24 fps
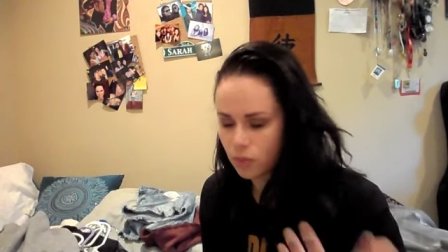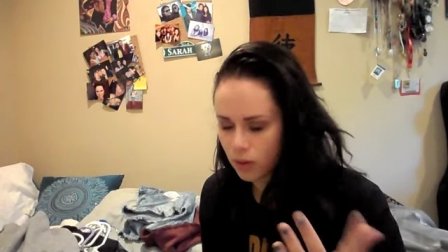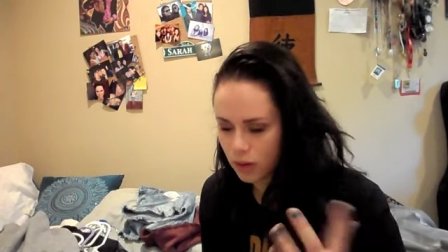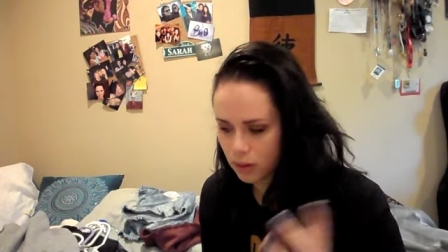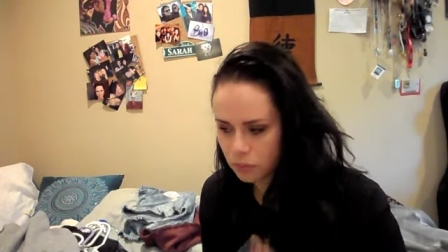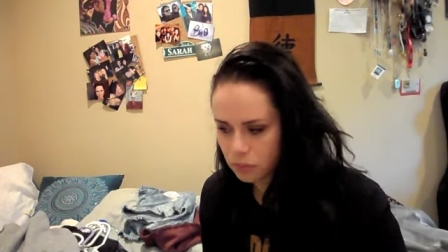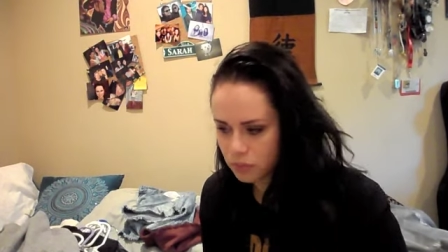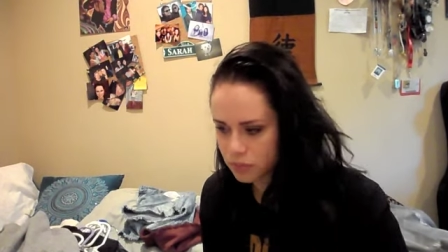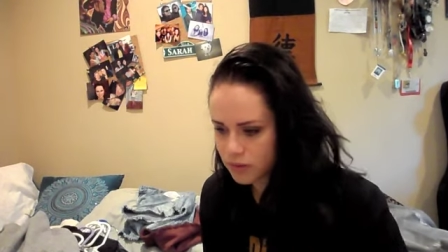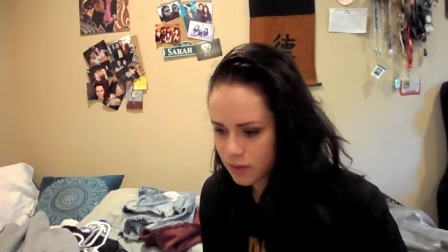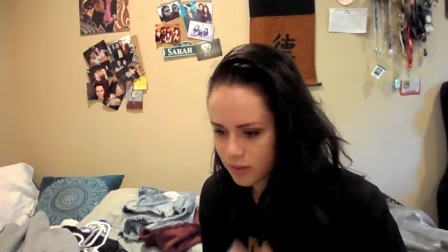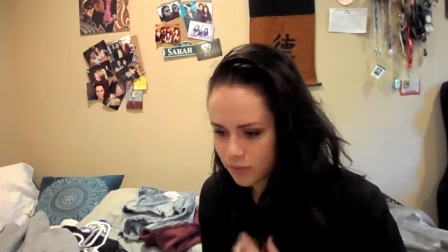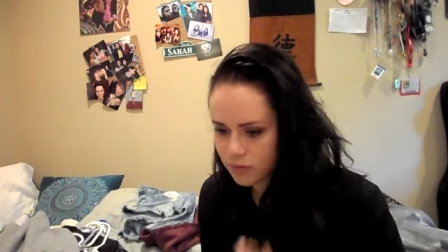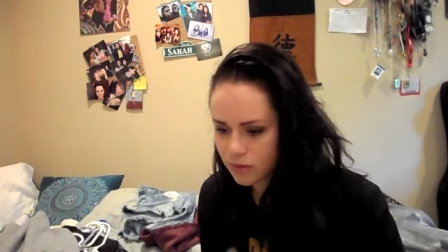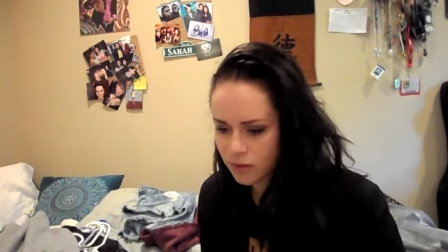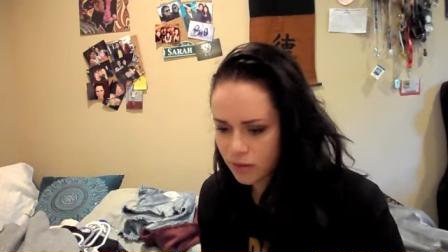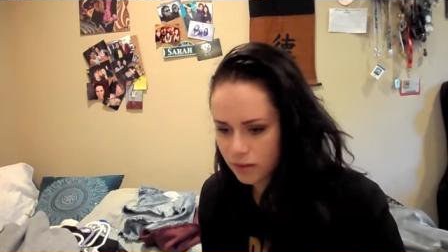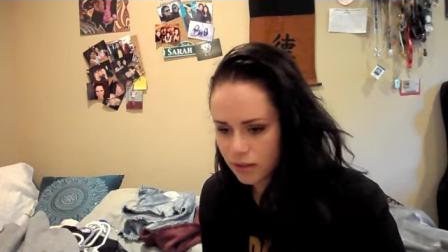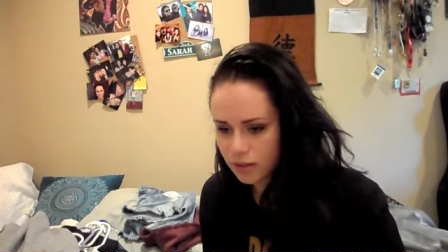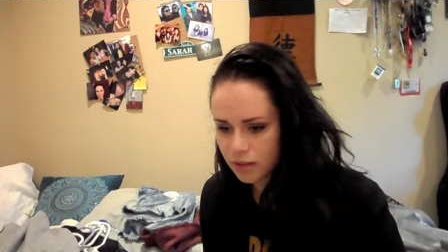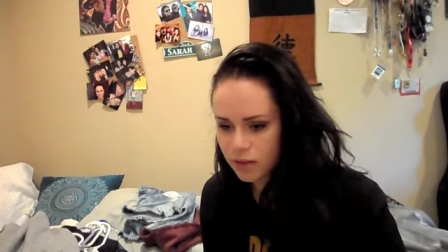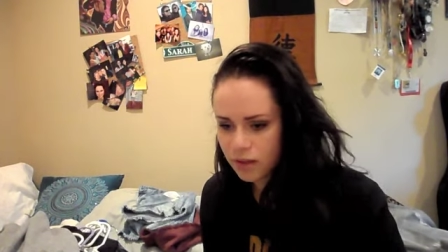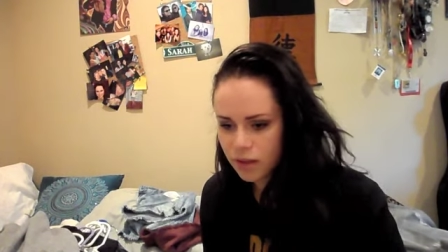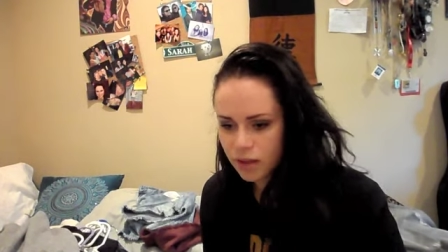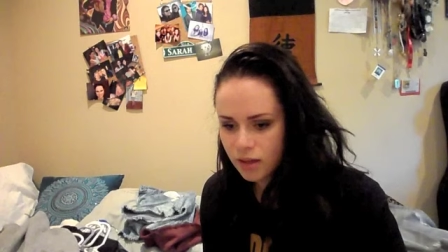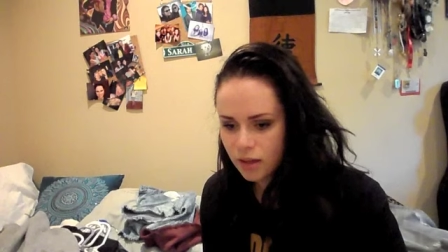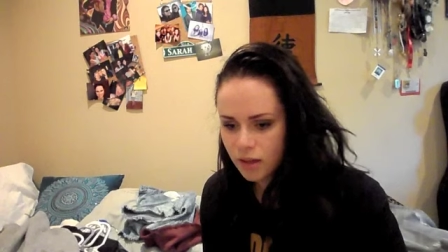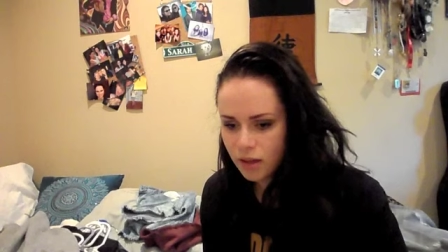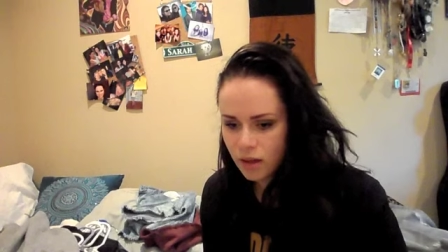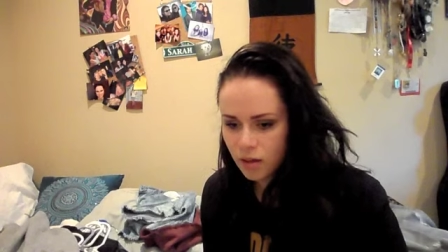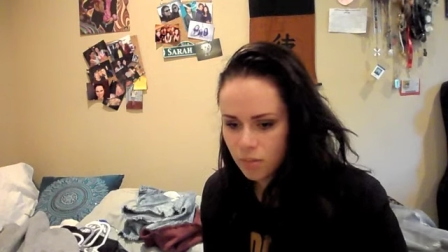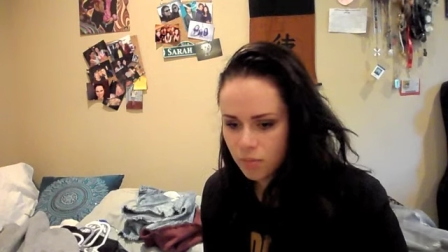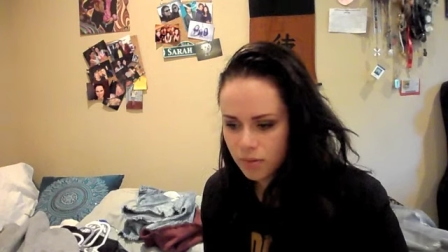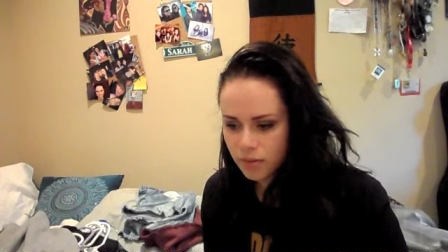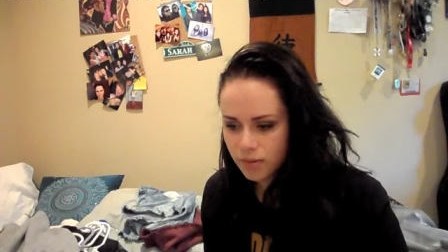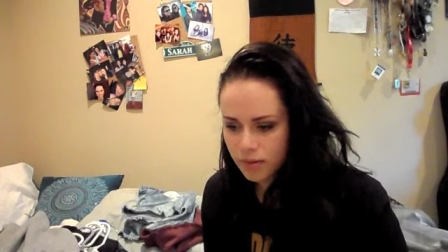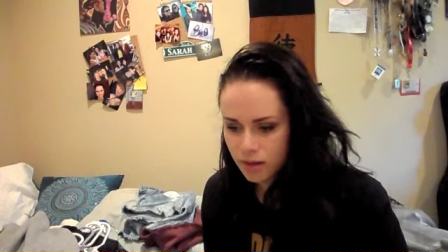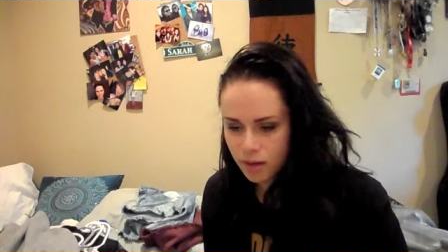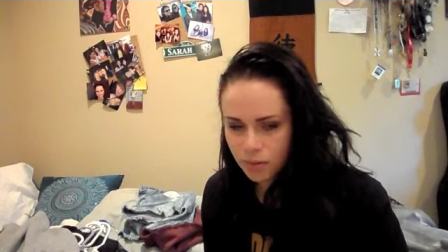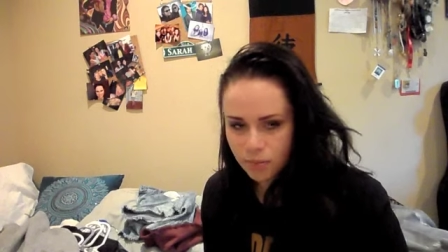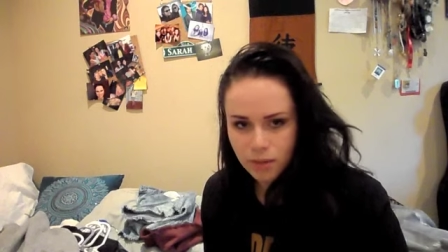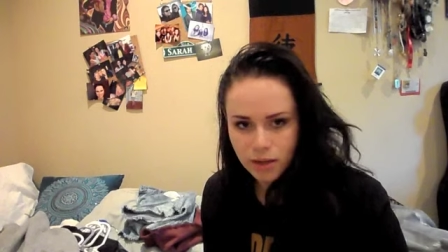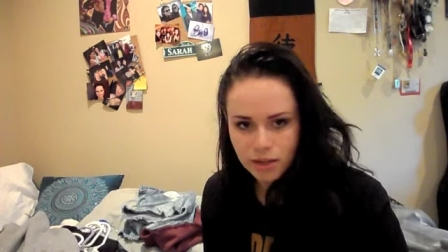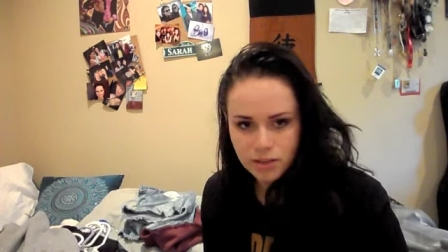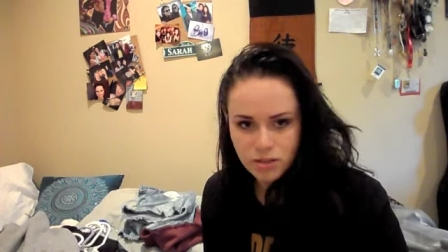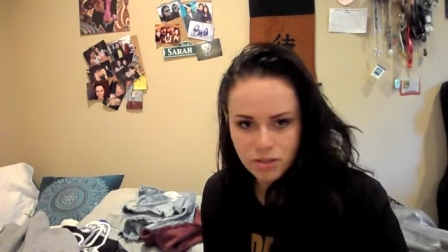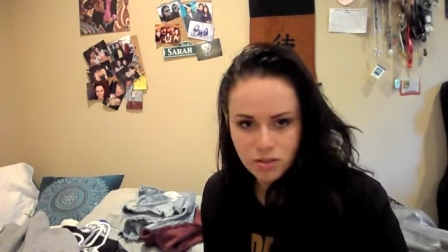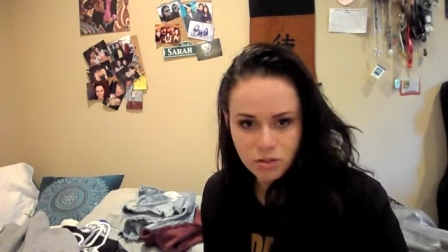I will definitely put that on
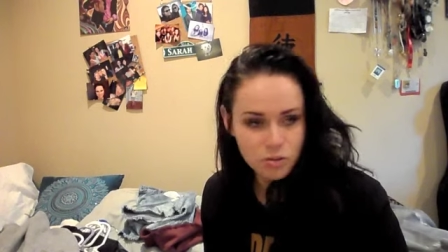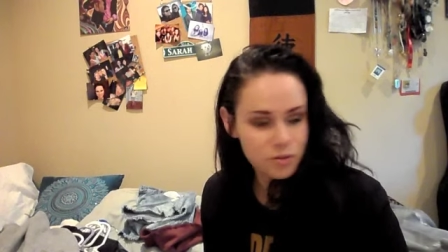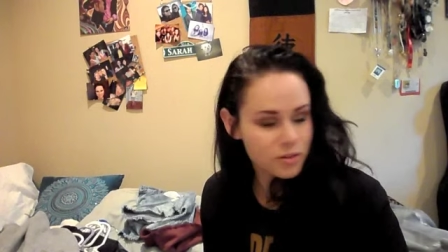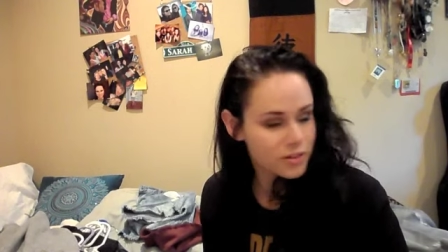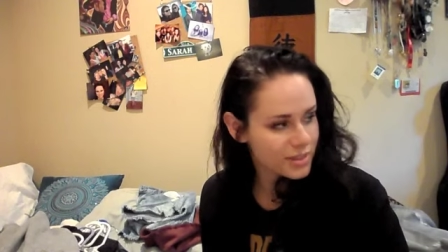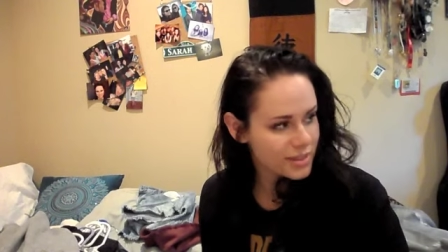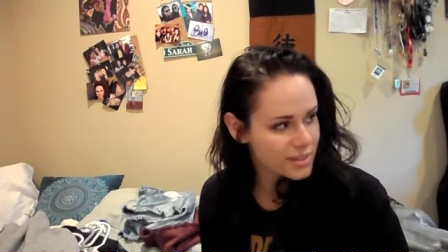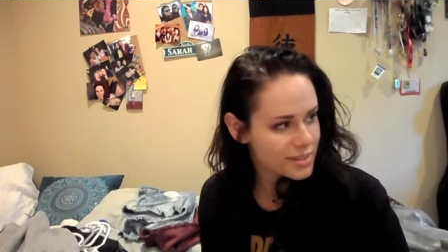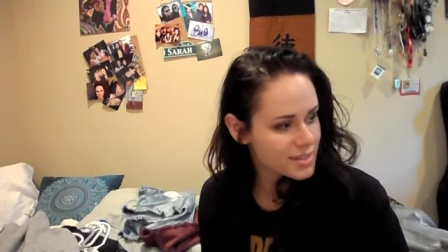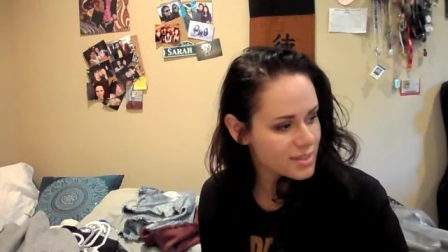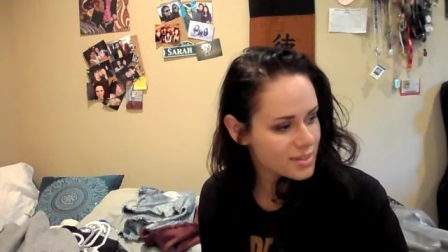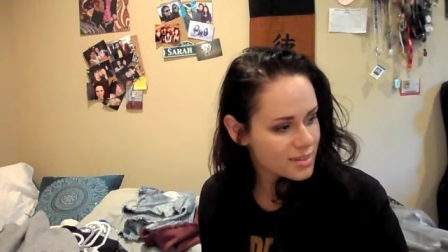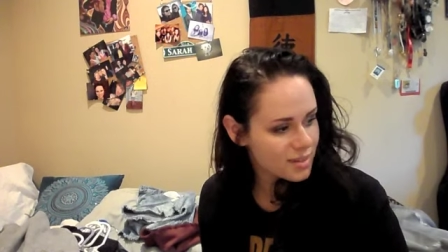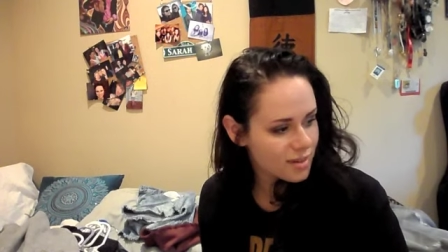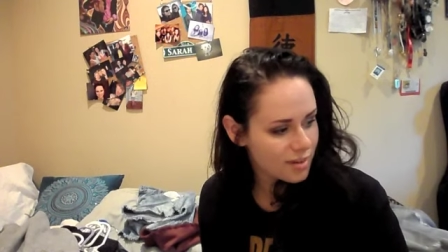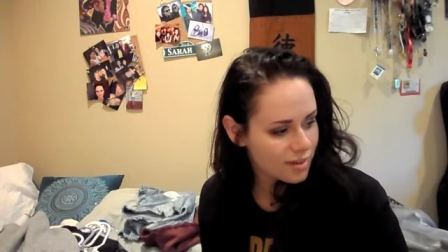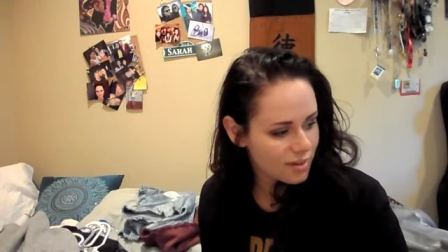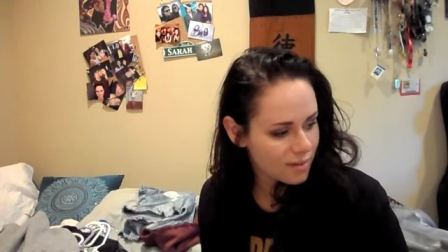my to-do list.